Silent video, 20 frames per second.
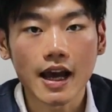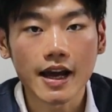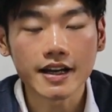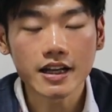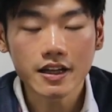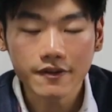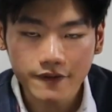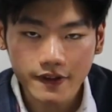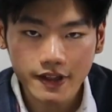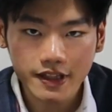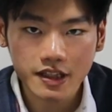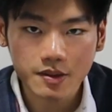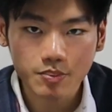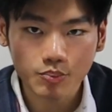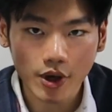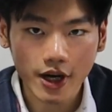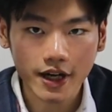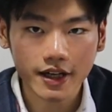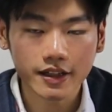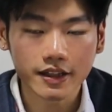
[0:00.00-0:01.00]
and if it is
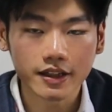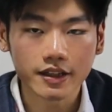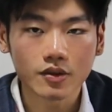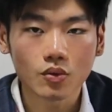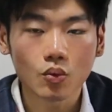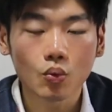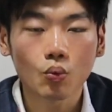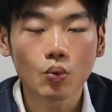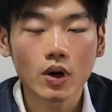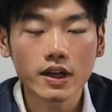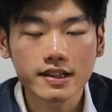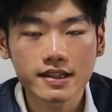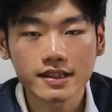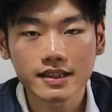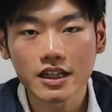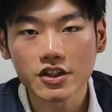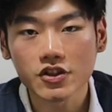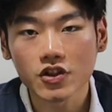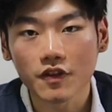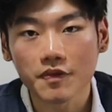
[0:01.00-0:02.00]
pregnant, what
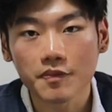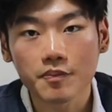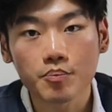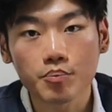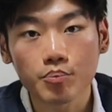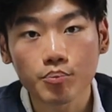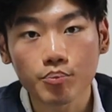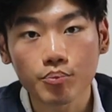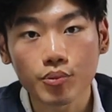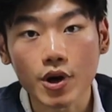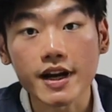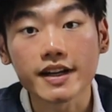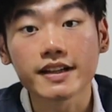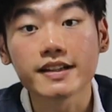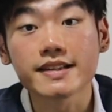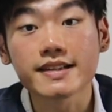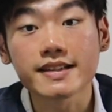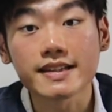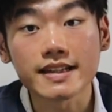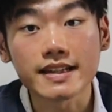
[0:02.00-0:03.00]
stage of
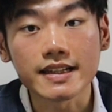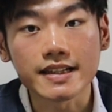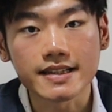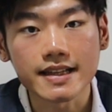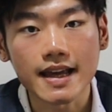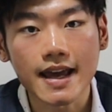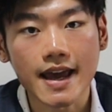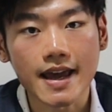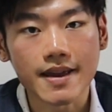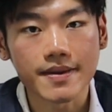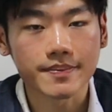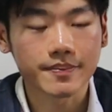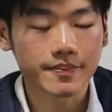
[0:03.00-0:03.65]
pregnancy it's at.